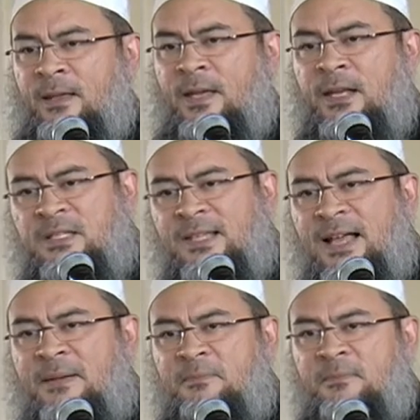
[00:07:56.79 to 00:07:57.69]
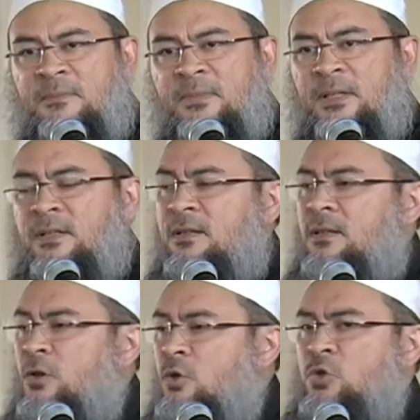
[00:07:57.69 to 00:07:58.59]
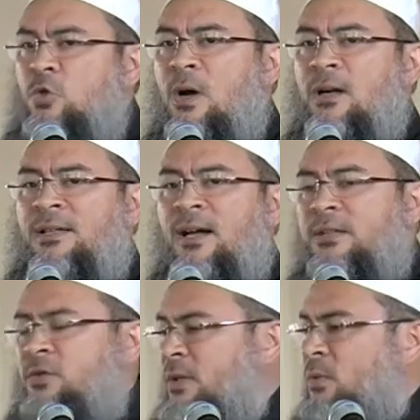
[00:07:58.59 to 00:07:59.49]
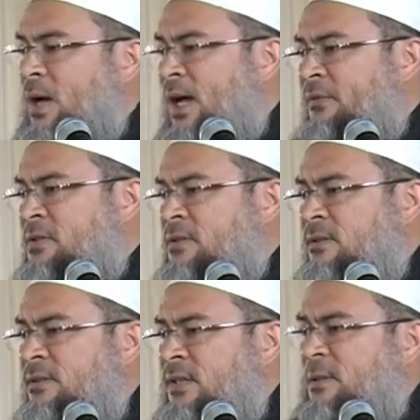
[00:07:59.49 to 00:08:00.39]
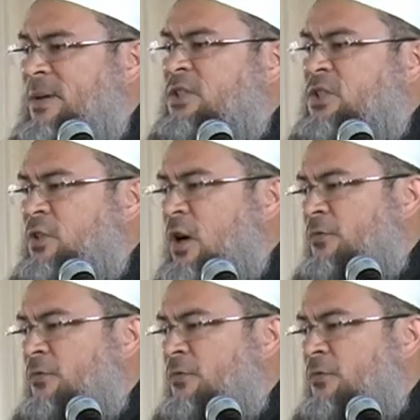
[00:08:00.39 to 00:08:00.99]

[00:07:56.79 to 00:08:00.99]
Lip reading: In Islam, those who are kind to their wives, they're the best of